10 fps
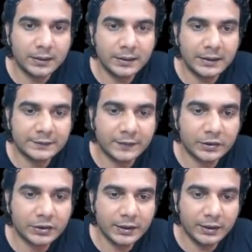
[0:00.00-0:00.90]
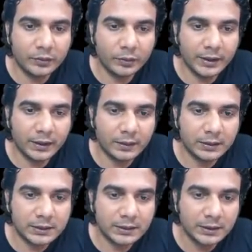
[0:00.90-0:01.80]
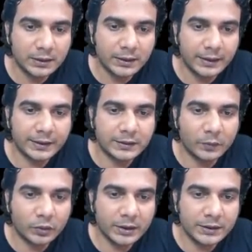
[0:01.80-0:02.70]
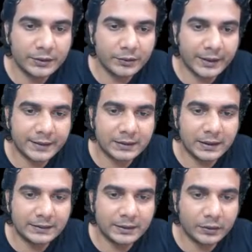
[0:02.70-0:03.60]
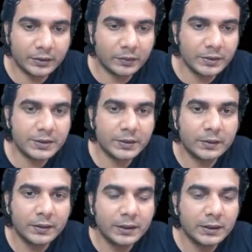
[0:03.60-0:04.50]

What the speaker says: this function into two intervals, x more than 0, x less than or equal to 0.